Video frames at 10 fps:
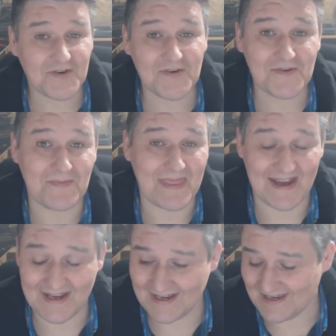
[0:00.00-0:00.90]
So
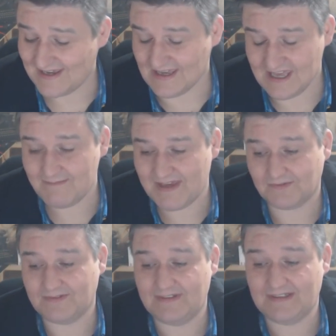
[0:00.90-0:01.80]
I
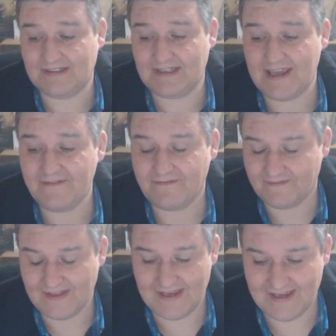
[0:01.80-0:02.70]
emailed
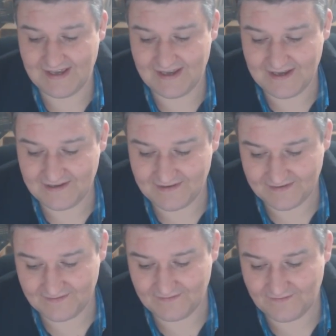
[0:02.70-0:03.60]
Dave
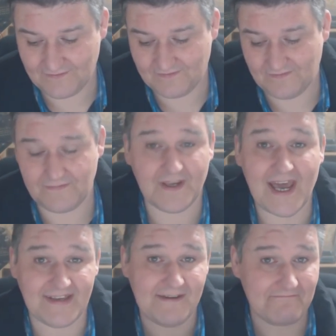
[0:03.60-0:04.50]

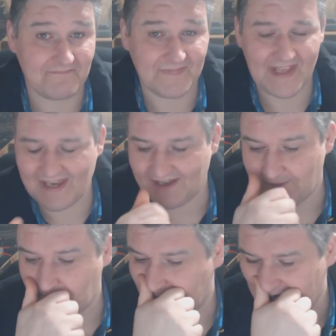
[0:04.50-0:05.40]
Fogatti
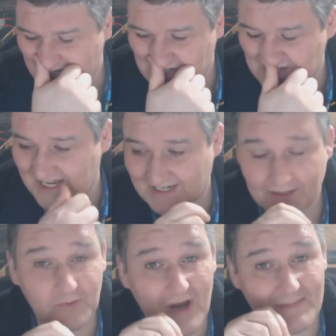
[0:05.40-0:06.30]
and said,
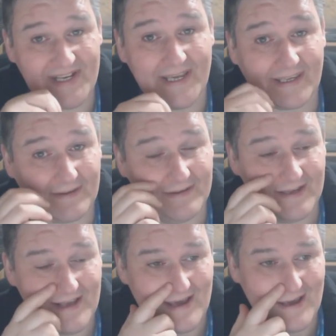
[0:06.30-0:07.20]
hello, I'm a dick.
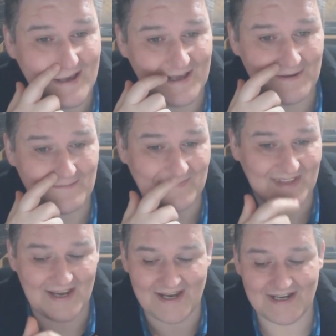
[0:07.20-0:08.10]

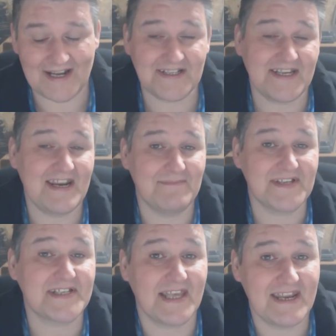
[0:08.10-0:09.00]
And I sent him
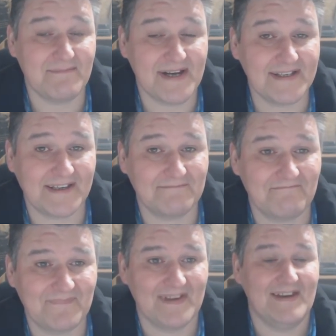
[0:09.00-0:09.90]
the sled back